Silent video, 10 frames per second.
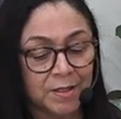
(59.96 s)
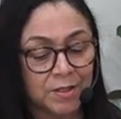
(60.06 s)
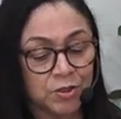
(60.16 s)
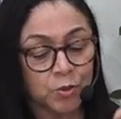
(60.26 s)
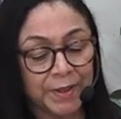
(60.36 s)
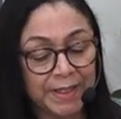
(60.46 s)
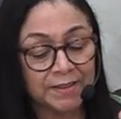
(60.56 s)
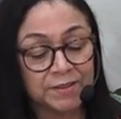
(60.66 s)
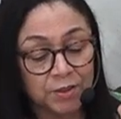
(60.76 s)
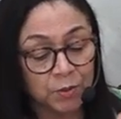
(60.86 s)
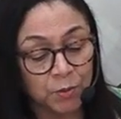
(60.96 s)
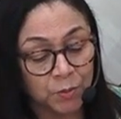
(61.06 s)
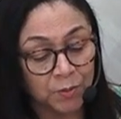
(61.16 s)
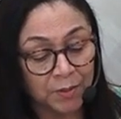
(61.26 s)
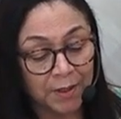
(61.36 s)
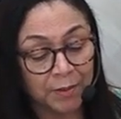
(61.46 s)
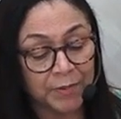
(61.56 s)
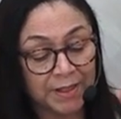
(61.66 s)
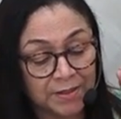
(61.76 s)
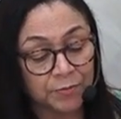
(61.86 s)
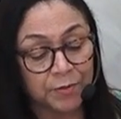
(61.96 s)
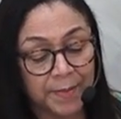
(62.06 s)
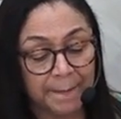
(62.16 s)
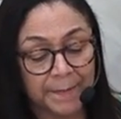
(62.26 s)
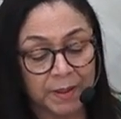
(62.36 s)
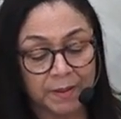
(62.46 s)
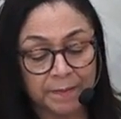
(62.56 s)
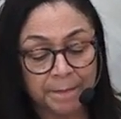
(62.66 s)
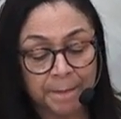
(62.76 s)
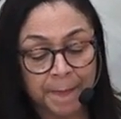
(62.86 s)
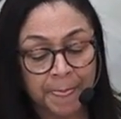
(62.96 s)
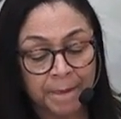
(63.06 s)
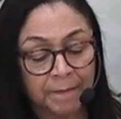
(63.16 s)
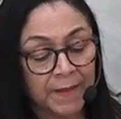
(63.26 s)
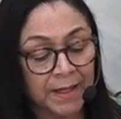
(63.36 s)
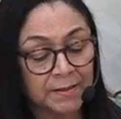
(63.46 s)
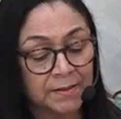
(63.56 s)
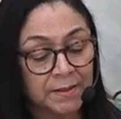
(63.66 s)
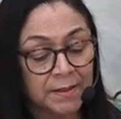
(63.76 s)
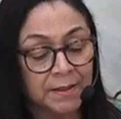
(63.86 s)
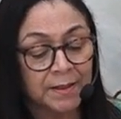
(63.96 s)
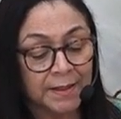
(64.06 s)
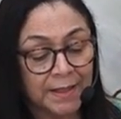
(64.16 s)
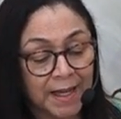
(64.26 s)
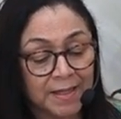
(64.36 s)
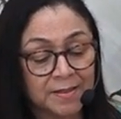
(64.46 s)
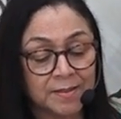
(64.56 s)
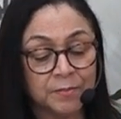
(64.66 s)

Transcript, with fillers: So we need to know and we need to remember that Yes, the